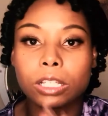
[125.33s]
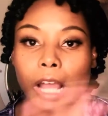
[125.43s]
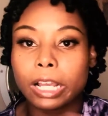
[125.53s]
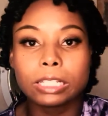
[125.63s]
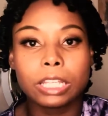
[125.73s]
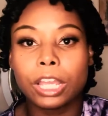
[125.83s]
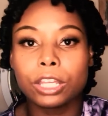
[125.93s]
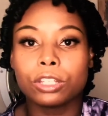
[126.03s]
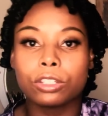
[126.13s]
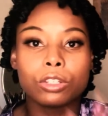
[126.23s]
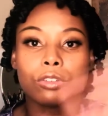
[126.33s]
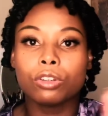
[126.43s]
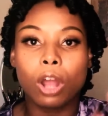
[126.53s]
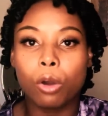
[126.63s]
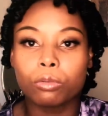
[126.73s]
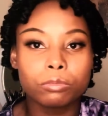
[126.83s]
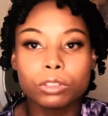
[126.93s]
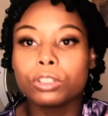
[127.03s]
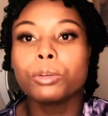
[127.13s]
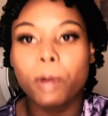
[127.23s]
Like I said,
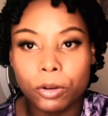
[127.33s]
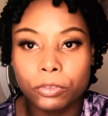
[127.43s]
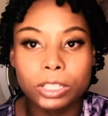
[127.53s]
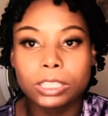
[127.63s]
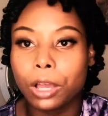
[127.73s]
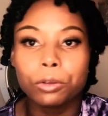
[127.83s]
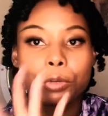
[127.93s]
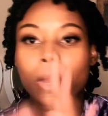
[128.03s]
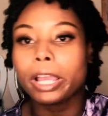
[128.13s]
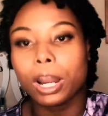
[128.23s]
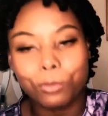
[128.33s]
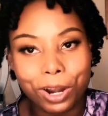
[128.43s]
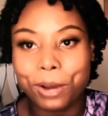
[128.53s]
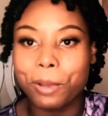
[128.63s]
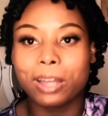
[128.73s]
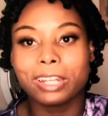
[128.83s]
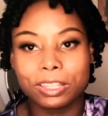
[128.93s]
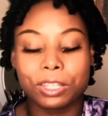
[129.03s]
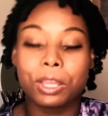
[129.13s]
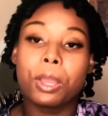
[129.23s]
you're perfect, so you ain't got to worry about
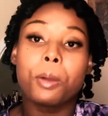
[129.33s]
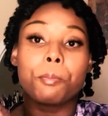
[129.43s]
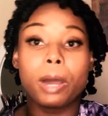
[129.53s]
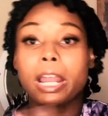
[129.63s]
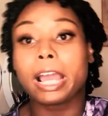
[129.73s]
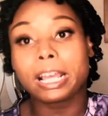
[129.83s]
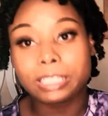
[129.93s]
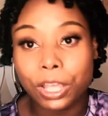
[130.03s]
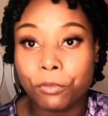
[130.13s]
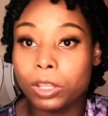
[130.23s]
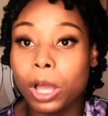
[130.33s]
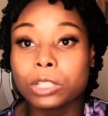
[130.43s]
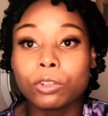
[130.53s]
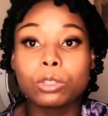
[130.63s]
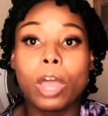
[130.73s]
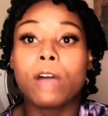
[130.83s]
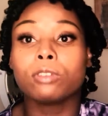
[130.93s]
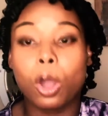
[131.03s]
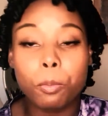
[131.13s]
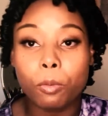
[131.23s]
nothing. But like I said, for those of us who
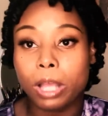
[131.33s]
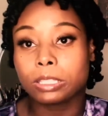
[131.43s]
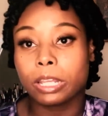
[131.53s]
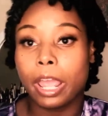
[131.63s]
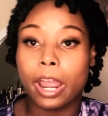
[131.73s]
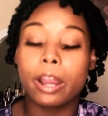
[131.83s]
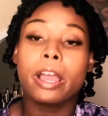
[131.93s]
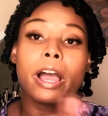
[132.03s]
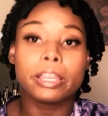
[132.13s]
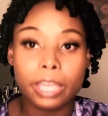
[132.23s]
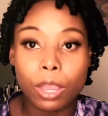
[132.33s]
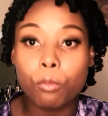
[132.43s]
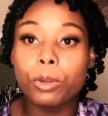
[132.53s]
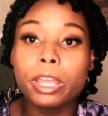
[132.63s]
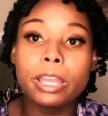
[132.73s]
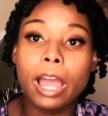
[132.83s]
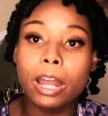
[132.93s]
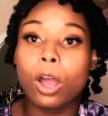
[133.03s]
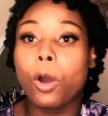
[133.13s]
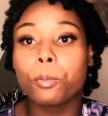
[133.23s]
have low porosity hair, again, we got
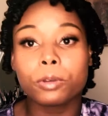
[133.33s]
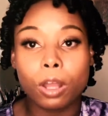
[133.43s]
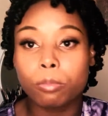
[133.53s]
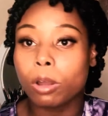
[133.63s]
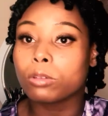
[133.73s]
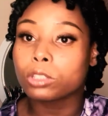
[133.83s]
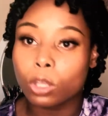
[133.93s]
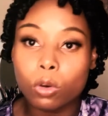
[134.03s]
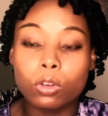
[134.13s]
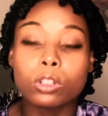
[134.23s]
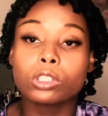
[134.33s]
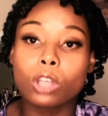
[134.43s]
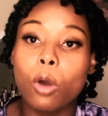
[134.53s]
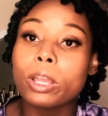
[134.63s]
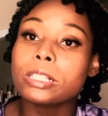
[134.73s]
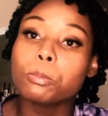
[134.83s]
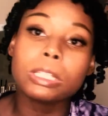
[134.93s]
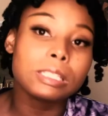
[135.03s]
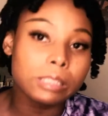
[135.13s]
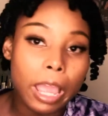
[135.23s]
to open up those cuticles. So it's
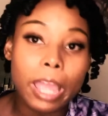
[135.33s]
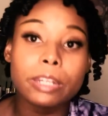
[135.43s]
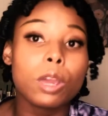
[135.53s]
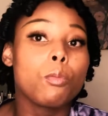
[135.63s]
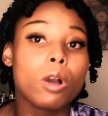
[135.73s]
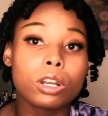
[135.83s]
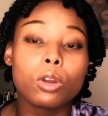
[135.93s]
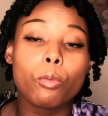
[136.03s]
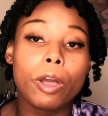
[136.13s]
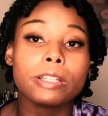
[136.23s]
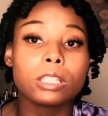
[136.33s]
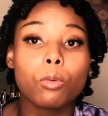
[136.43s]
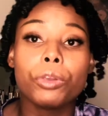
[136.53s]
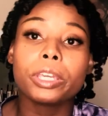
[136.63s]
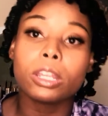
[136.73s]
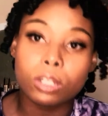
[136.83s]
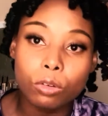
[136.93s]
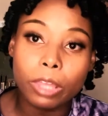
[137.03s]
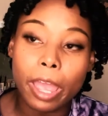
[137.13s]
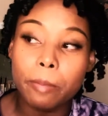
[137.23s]
been said that one of the ways that we can
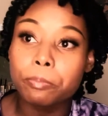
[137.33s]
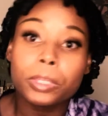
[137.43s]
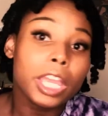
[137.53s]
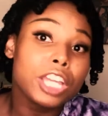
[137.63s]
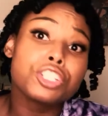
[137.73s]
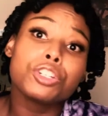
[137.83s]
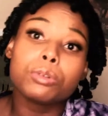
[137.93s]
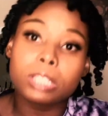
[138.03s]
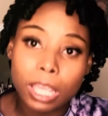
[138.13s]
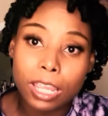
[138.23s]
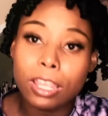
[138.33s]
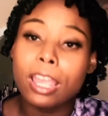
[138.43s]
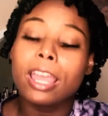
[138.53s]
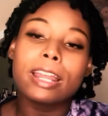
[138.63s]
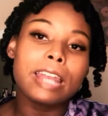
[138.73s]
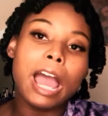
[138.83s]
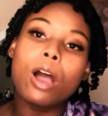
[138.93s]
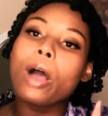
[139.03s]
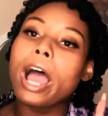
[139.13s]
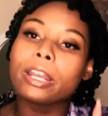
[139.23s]
do that is use heat.
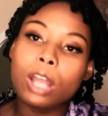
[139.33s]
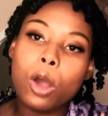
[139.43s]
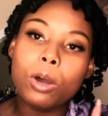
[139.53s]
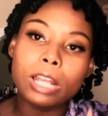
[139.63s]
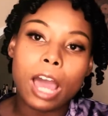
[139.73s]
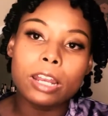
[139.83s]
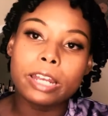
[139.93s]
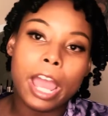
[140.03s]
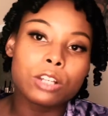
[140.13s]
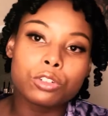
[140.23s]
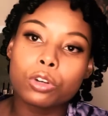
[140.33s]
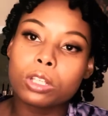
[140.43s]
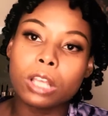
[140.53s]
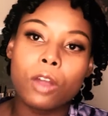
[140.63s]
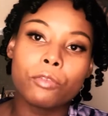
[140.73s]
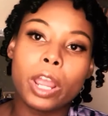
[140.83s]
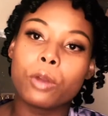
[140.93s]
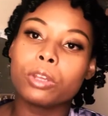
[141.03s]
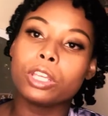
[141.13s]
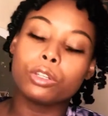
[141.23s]
Now, I know a lot of naturals are
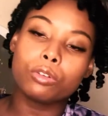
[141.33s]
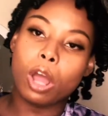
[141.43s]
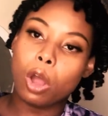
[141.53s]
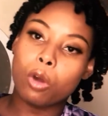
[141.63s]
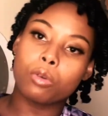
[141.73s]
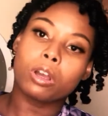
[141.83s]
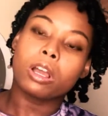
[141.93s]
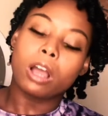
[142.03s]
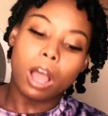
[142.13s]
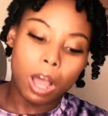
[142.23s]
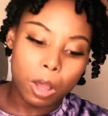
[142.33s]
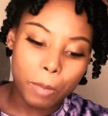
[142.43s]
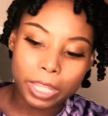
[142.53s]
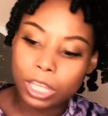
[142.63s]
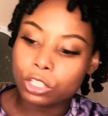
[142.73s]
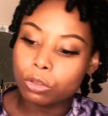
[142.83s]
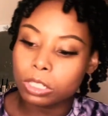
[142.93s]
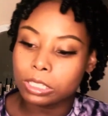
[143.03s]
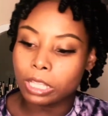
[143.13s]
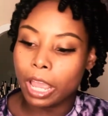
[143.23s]
very, I guess you
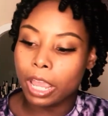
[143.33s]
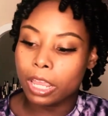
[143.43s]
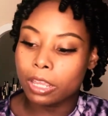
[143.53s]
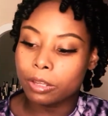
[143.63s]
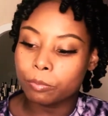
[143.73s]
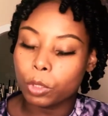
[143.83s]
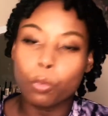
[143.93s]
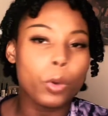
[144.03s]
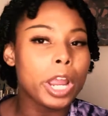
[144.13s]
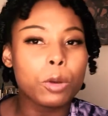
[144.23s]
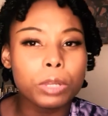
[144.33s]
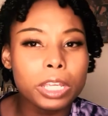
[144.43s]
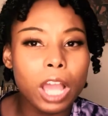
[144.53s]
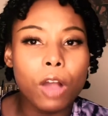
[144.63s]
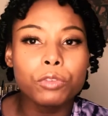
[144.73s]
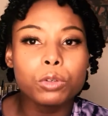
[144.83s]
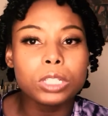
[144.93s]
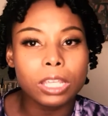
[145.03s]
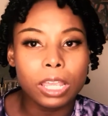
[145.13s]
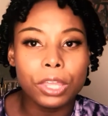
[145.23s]
could say wary of
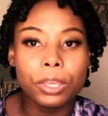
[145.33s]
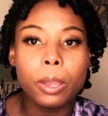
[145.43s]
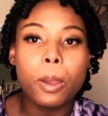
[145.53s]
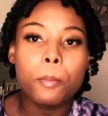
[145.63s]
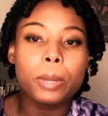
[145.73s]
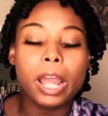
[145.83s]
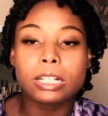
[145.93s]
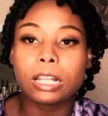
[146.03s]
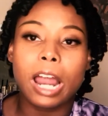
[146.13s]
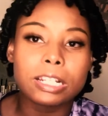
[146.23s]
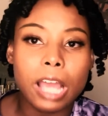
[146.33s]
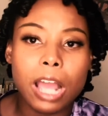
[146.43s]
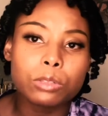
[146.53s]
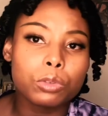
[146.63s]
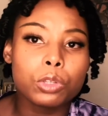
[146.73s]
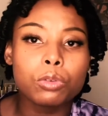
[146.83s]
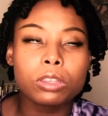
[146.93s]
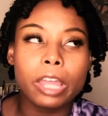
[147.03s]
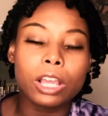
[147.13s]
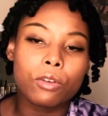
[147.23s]
using heat, because a lot of times when you
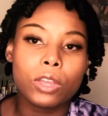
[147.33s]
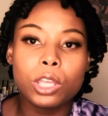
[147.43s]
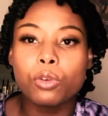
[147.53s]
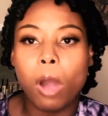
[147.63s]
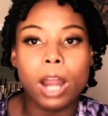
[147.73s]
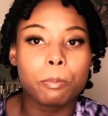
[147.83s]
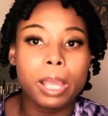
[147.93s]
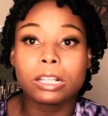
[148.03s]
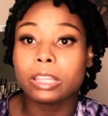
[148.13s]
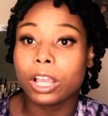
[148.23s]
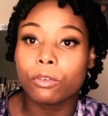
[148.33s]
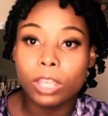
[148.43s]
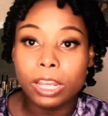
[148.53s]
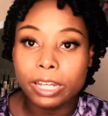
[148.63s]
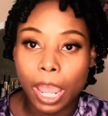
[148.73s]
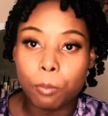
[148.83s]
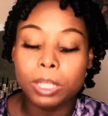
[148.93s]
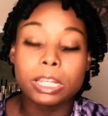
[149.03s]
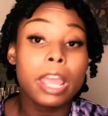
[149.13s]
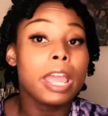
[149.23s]
think of heat, you automatically think of heat
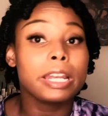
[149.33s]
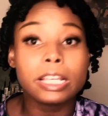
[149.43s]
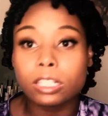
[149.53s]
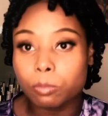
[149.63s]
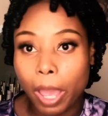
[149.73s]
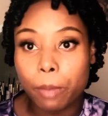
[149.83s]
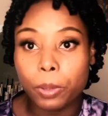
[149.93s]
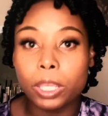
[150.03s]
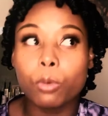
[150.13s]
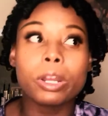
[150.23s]
damage. This is my opinion.